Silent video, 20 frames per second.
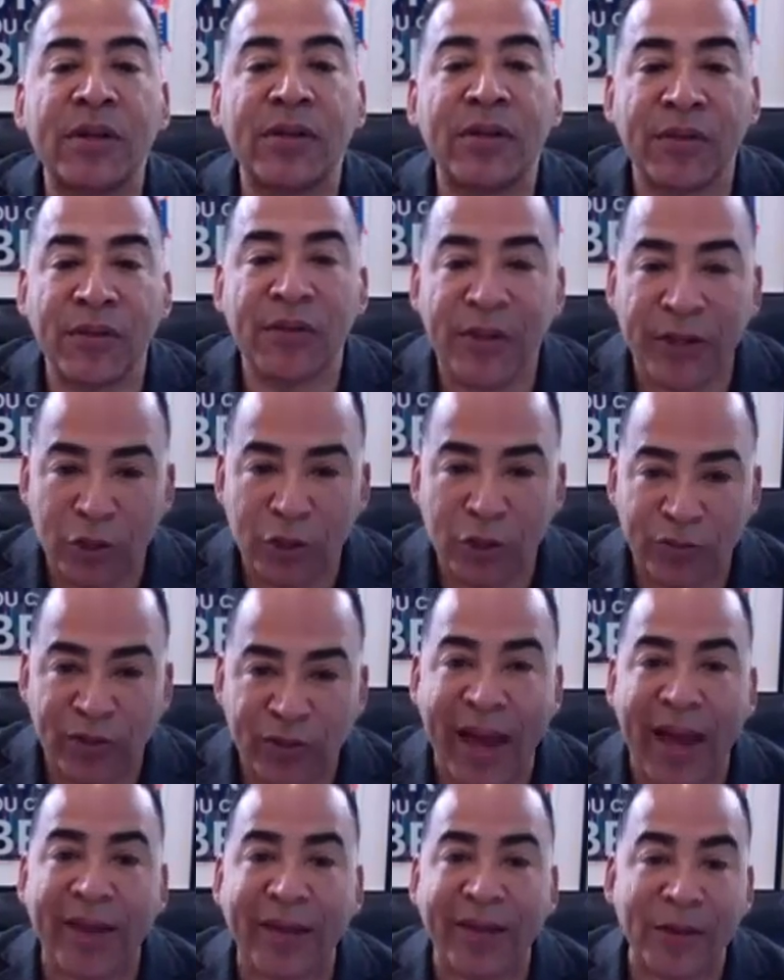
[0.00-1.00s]
than you've
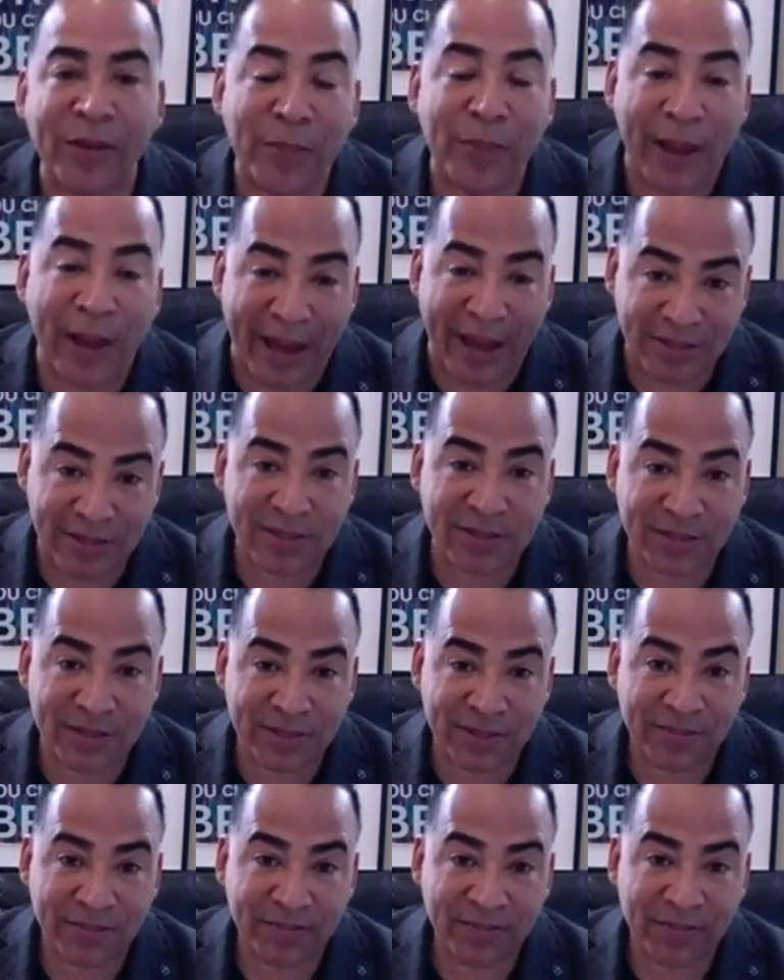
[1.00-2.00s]
had in the past?
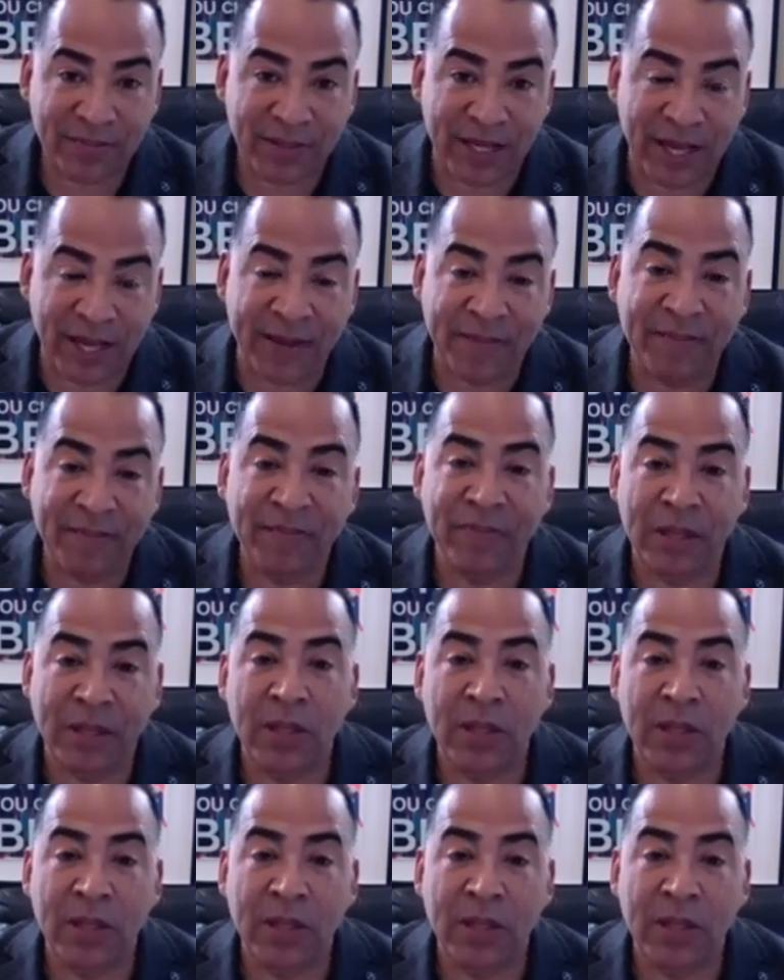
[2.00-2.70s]
Okay.